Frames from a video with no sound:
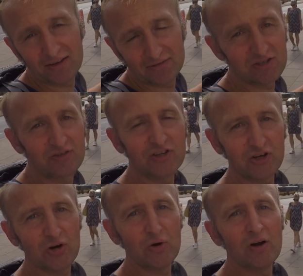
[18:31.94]
this
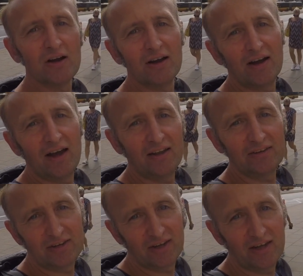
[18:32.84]
video
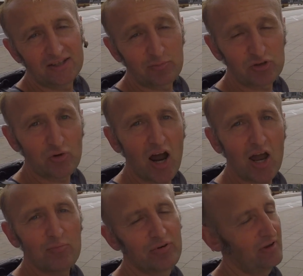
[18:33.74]
and uh,
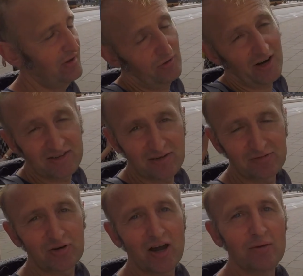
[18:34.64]
subscribe uh, or
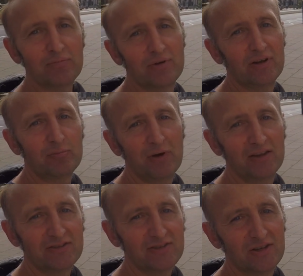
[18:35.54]
unsubscribe uh,
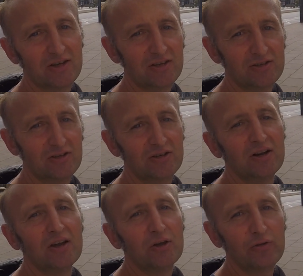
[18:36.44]
depends either
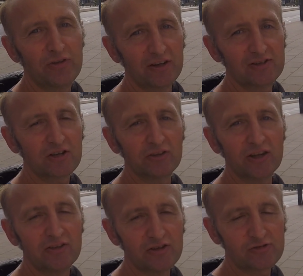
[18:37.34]
you think this
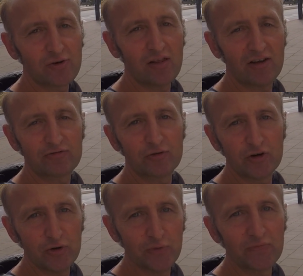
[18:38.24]
content is relevant for you.